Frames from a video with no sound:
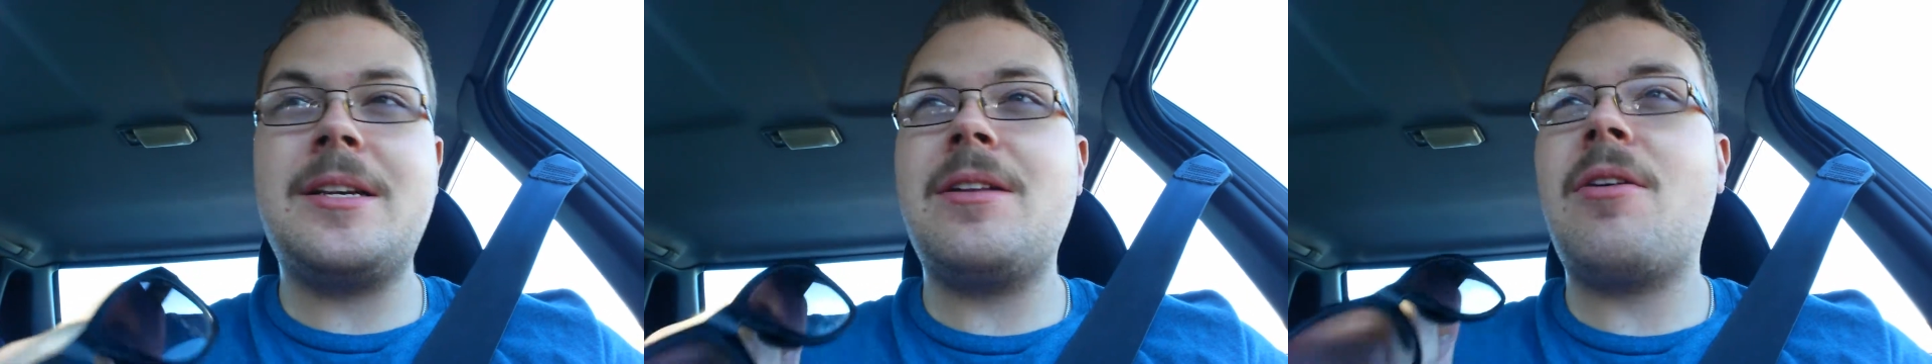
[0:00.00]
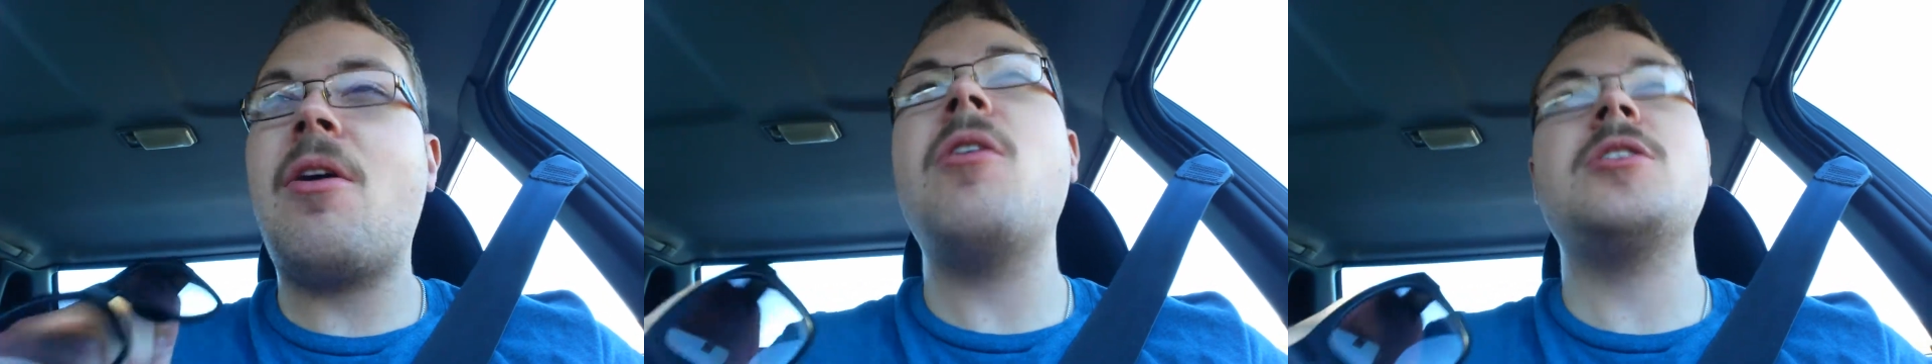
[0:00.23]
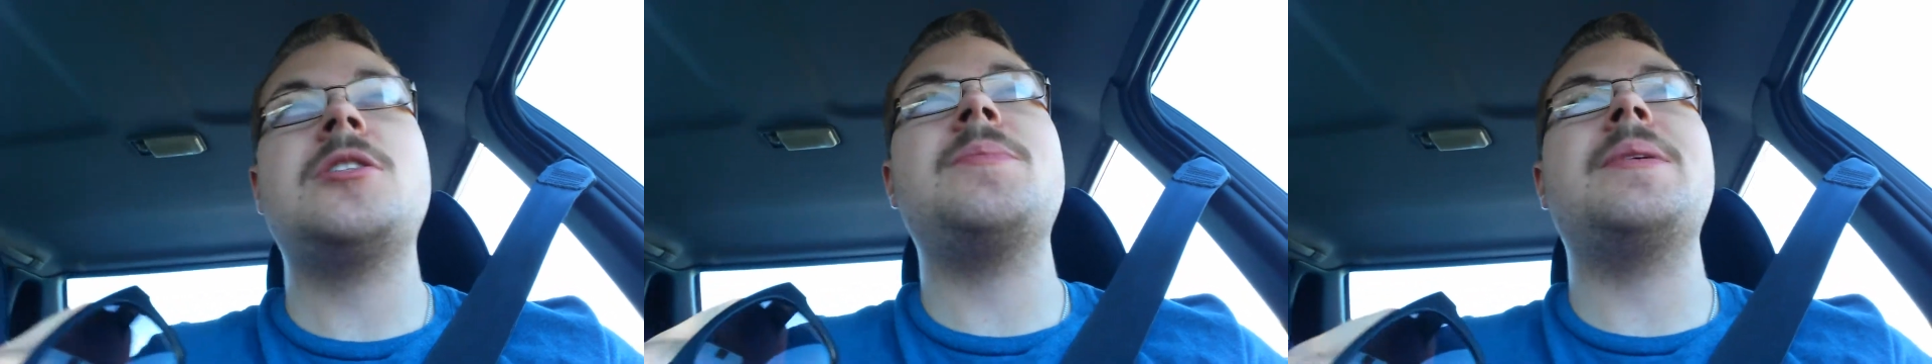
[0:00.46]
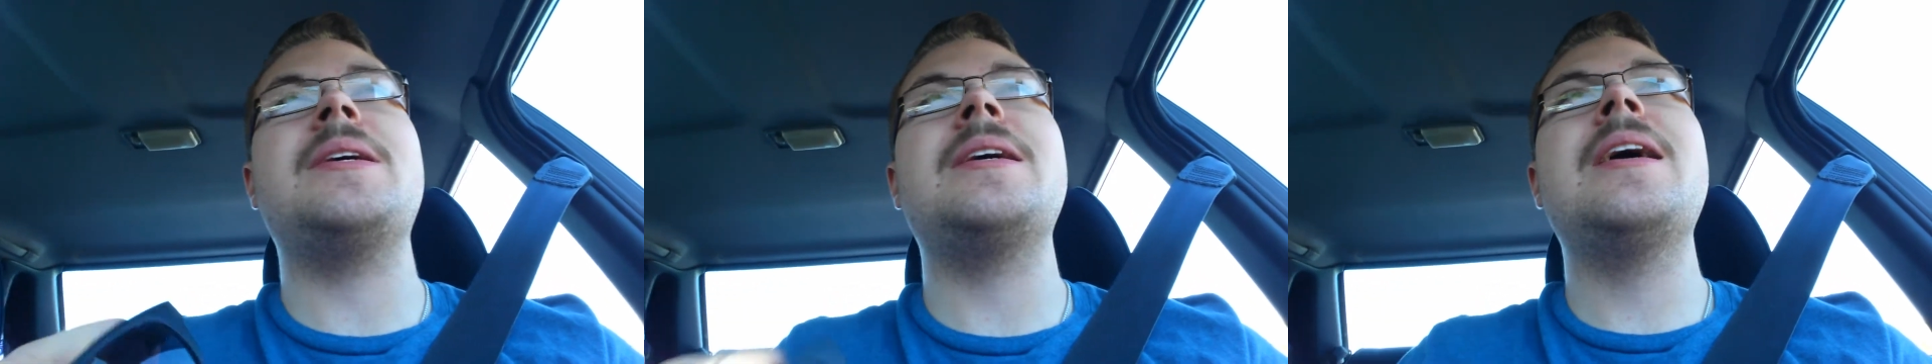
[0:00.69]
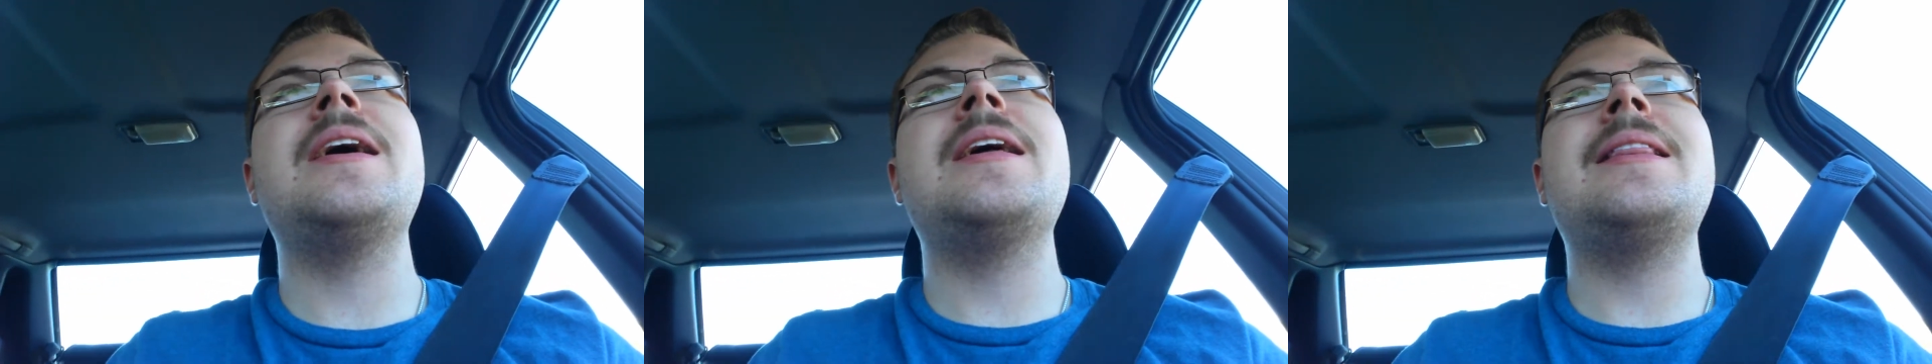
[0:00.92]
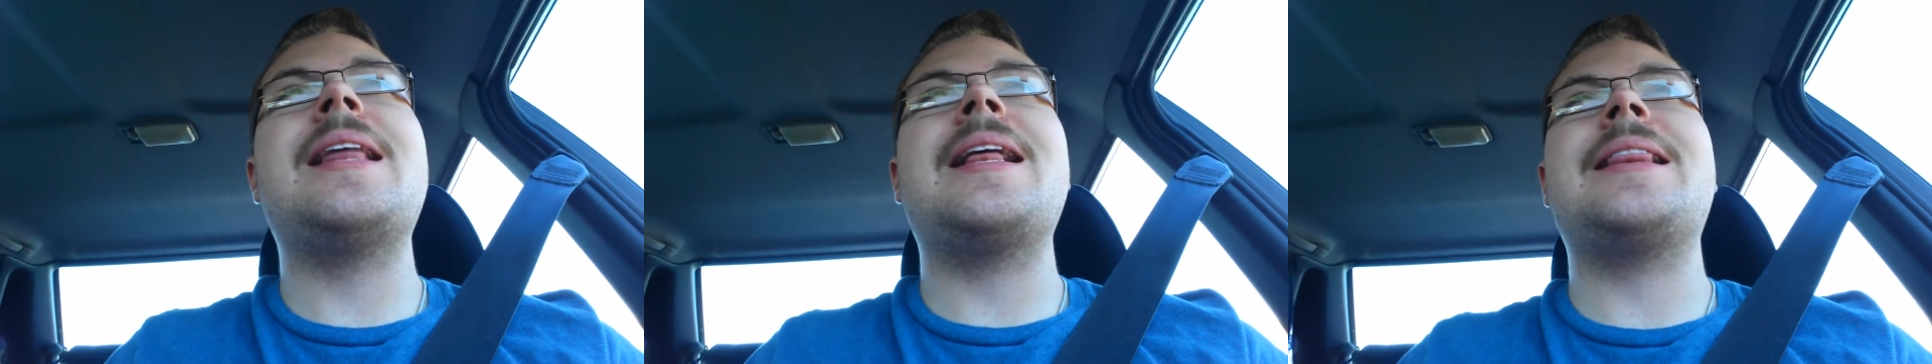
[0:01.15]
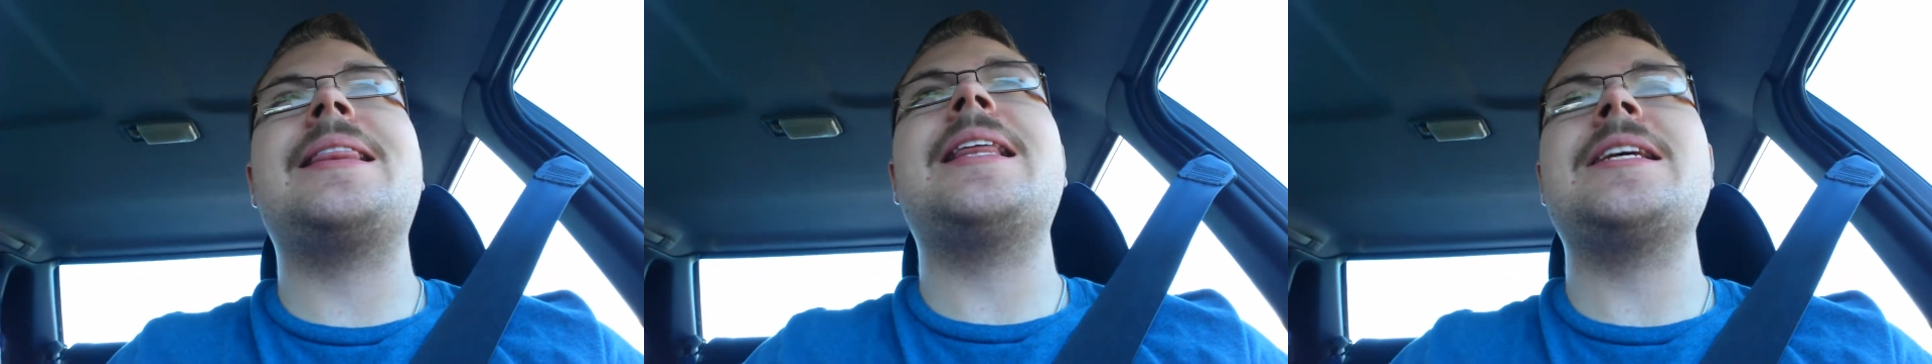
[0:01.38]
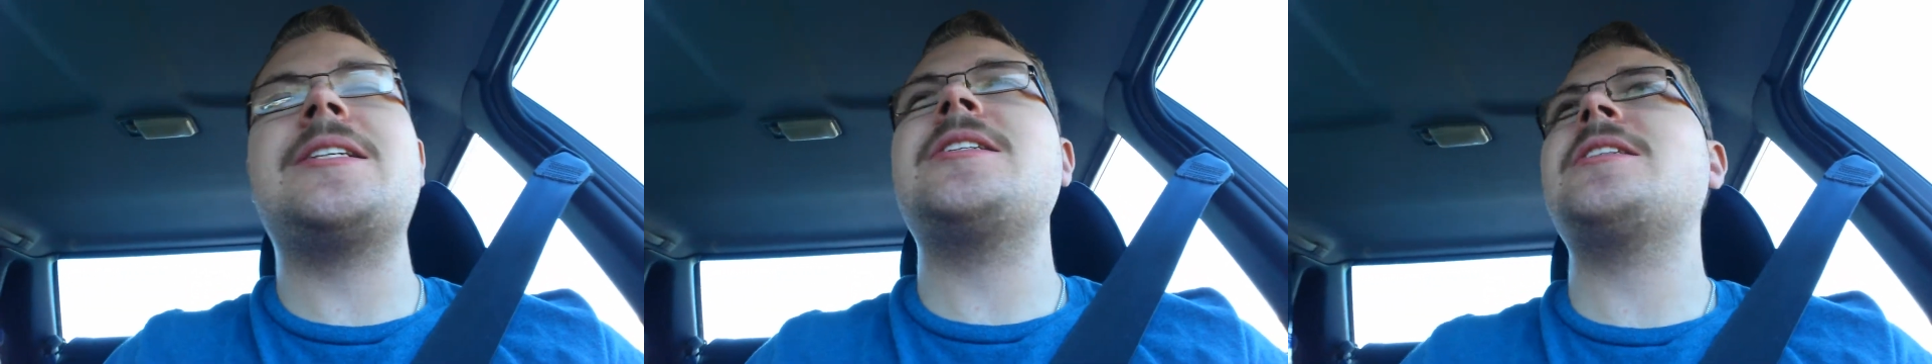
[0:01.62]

It hurts me that this